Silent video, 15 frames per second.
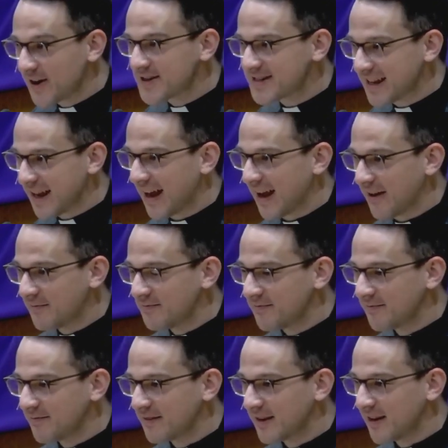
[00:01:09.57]
to him
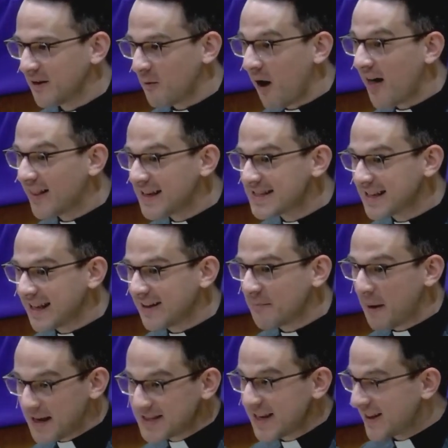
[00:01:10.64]
while he's in
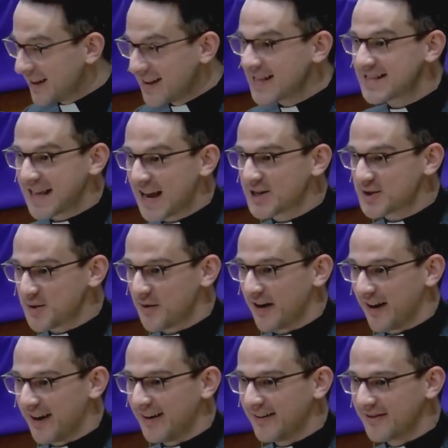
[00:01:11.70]
basically the
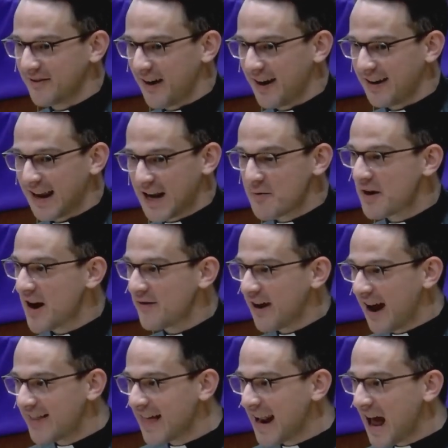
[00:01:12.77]
sanctuary, right? Anyone ever
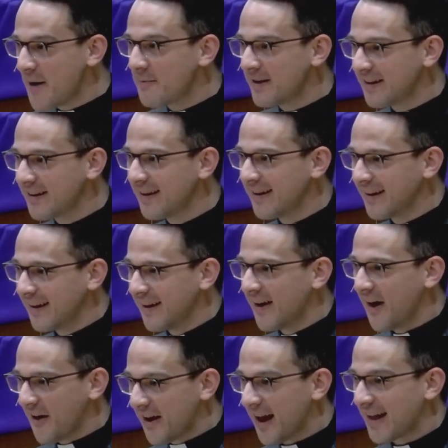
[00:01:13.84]
had that happen?
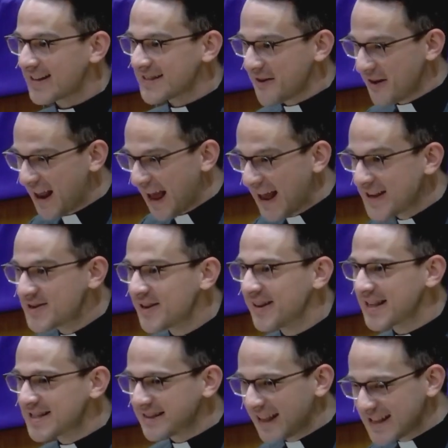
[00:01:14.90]
Okay, so an angel,
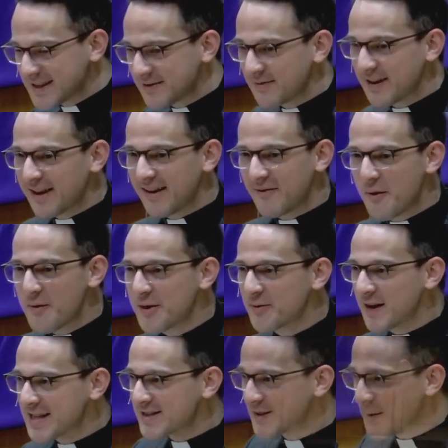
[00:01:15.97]
let's, let's, when we
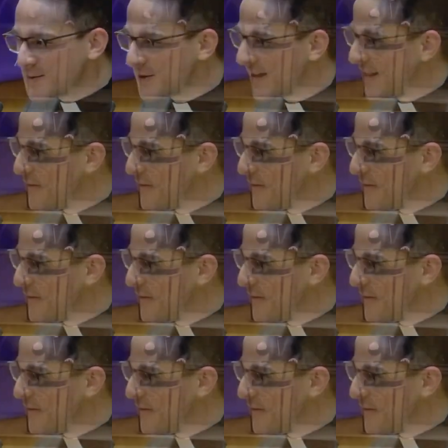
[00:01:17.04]
read scripture, I think we